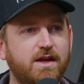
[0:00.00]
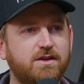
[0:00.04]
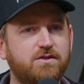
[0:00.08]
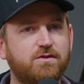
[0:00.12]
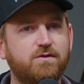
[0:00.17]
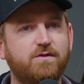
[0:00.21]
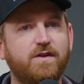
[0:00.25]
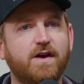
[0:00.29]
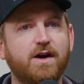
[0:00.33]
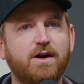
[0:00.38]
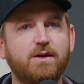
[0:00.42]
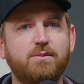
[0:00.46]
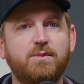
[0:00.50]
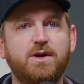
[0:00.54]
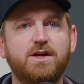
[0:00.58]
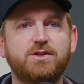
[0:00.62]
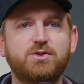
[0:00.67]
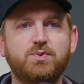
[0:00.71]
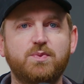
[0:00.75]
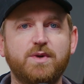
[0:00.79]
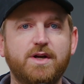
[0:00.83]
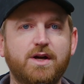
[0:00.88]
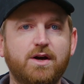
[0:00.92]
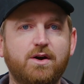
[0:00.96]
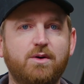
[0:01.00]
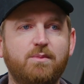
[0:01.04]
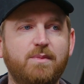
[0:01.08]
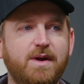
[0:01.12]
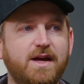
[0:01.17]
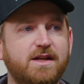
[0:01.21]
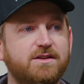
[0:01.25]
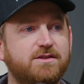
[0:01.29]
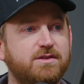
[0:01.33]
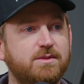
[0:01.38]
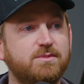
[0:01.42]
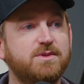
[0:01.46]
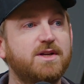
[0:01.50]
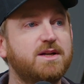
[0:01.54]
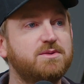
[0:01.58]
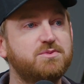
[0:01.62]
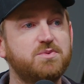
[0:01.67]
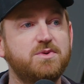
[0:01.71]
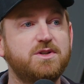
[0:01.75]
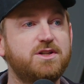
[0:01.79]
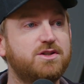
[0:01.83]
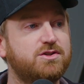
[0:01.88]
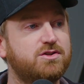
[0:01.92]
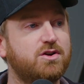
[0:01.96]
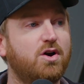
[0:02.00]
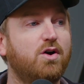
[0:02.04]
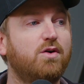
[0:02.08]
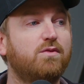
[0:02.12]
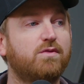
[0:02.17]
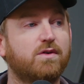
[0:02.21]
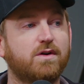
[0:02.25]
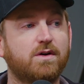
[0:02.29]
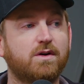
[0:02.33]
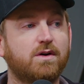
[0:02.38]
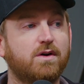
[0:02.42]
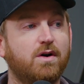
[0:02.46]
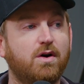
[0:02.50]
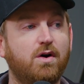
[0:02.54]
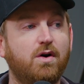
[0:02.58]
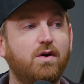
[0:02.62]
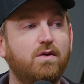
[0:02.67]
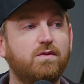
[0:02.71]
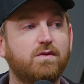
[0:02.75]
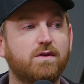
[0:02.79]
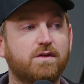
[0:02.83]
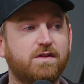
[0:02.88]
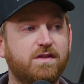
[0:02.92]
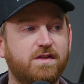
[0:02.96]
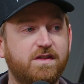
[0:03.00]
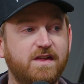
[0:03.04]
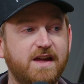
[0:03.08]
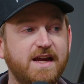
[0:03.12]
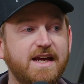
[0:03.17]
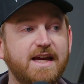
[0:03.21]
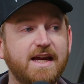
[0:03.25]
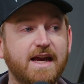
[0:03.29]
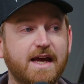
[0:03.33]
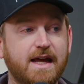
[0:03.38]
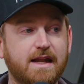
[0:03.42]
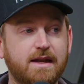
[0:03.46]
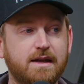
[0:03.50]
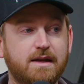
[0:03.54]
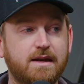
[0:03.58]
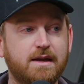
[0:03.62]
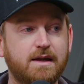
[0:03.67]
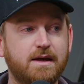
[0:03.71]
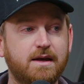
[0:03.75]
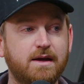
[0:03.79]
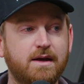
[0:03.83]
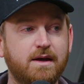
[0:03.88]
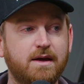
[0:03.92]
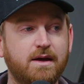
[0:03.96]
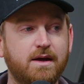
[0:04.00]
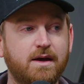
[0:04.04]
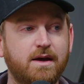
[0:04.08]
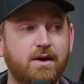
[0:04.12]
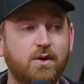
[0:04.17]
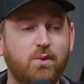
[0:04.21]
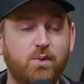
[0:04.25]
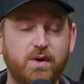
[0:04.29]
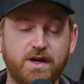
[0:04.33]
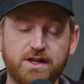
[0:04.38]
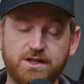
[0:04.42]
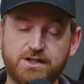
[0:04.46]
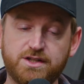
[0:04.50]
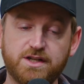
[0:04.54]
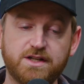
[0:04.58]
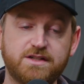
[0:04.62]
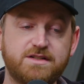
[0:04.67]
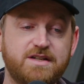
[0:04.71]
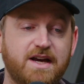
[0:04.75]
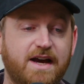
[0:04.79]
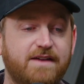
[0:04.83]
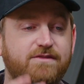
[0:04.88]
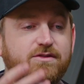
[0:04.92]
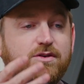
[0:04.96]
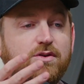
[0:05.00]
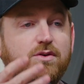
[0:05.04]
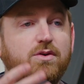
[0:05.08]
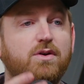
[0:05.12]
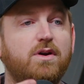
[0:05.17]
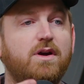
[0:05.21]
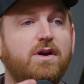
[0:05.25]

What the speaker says: It's very much, we go, man, sometimes we just overthink it. We just have to.